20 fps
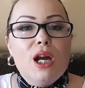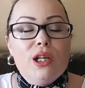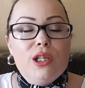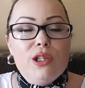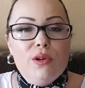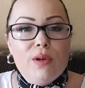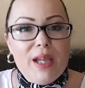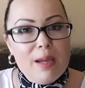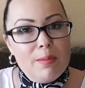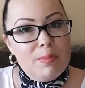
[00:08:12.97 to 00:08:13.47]

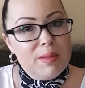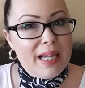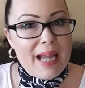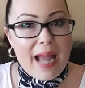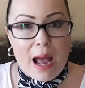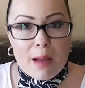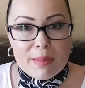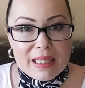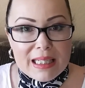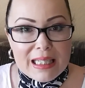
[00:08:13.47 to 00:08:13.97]
You keep the
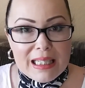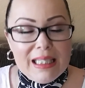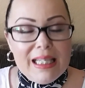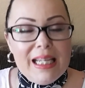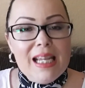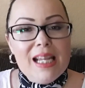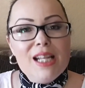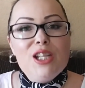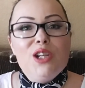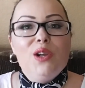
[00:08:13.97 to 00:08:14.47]
cabin
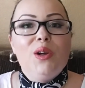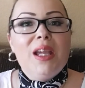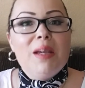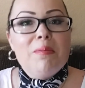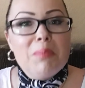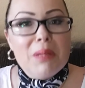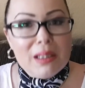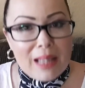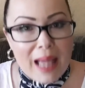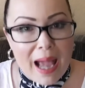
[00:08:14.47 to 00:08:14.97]
clean, you
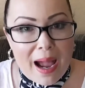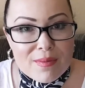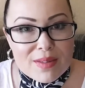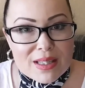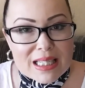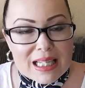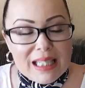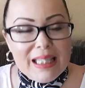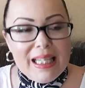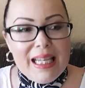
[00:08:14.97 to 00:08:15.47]
keep the
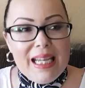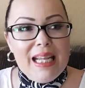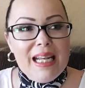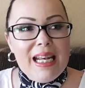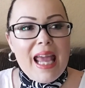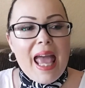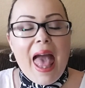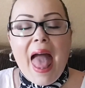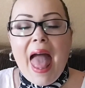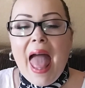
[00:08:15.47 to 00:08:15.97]
labs clean,